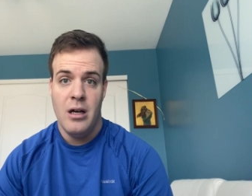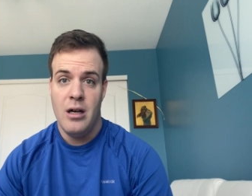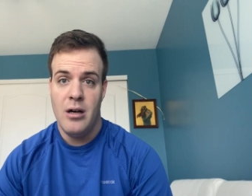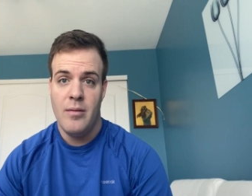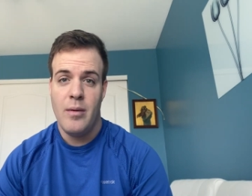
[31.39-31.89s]

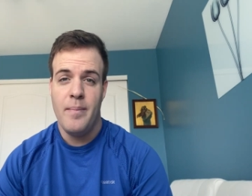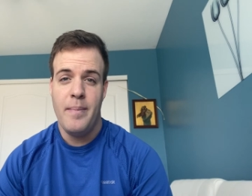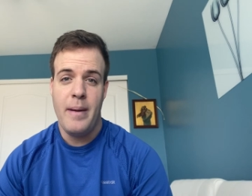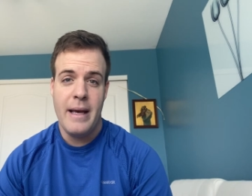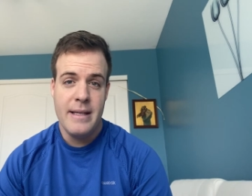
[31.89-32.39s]
Um,
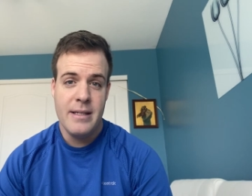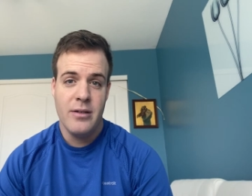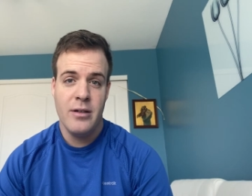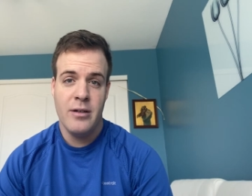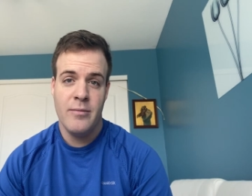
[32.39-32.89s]

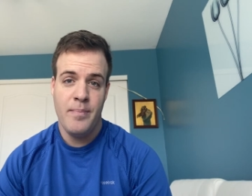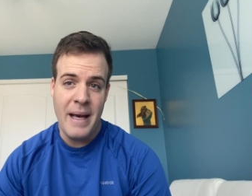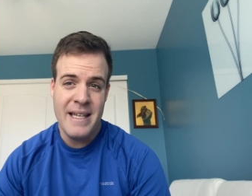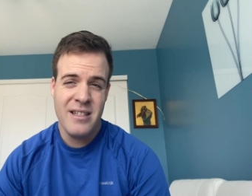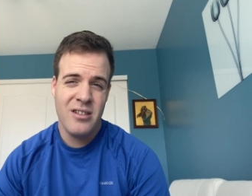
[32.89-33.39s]
basically,
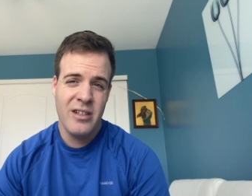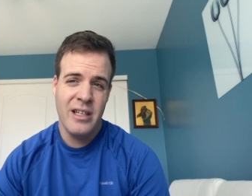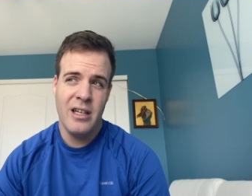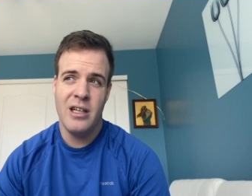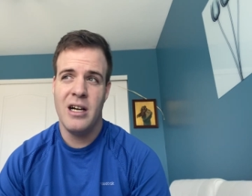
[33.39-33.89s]

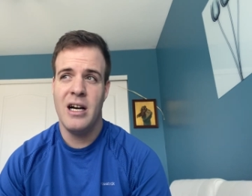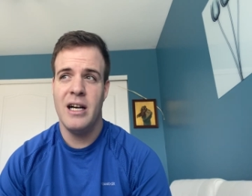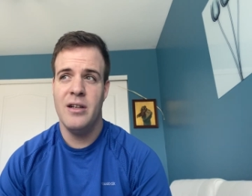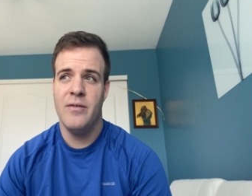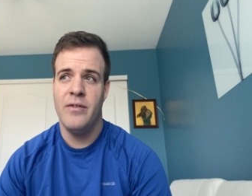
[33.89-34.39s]
basically
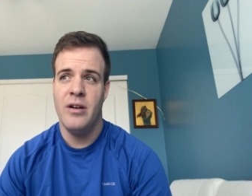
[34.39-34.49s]
kind of,